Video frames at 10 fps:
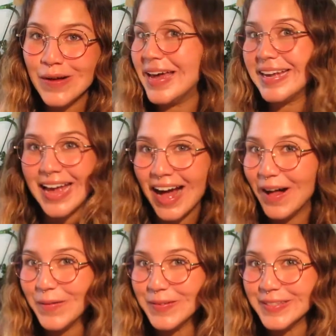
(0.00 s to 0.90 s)
It
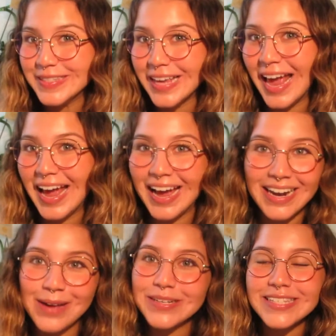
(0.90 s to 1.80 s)
counts. And
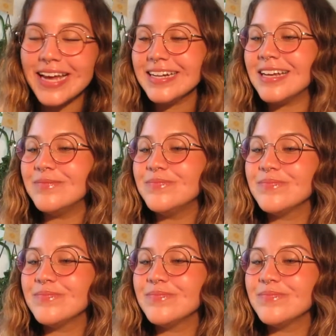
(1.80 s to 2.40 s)
I'm excited.